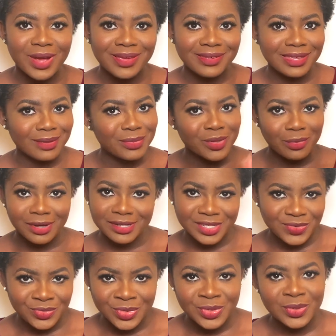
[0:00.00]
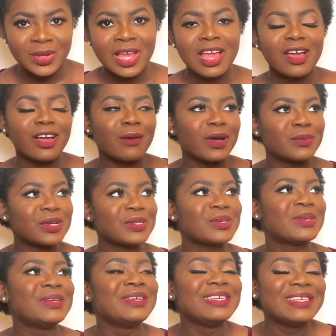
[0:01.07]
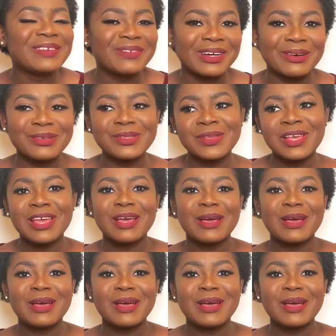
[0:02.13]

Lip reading: why you came to watch this video, I'm just gonna give out